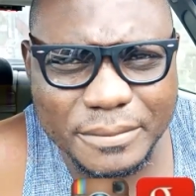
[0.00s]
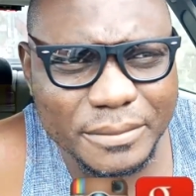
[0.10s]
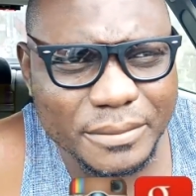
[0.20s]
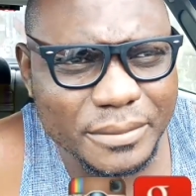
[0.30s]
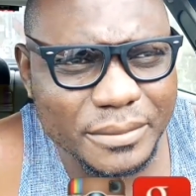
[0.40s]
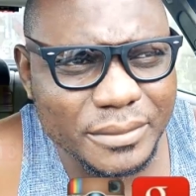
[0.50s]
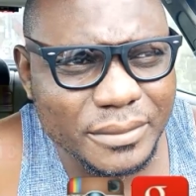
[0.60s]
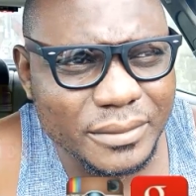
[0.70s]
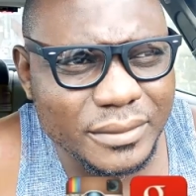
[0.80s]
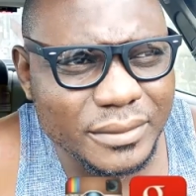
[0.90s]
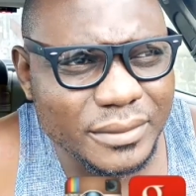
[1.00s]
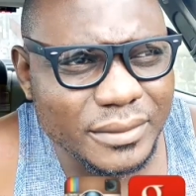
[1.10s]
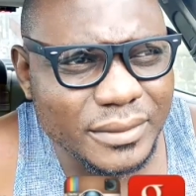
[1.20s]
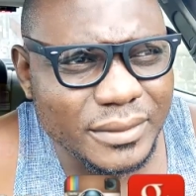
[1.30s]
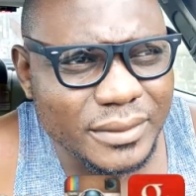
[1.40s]

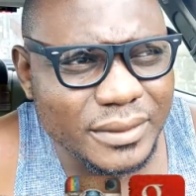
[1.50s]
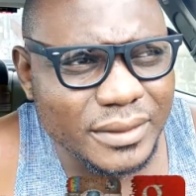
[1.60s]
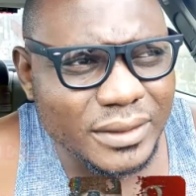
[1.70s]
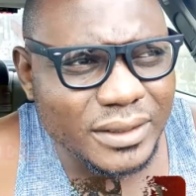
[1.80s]
Nothing is said.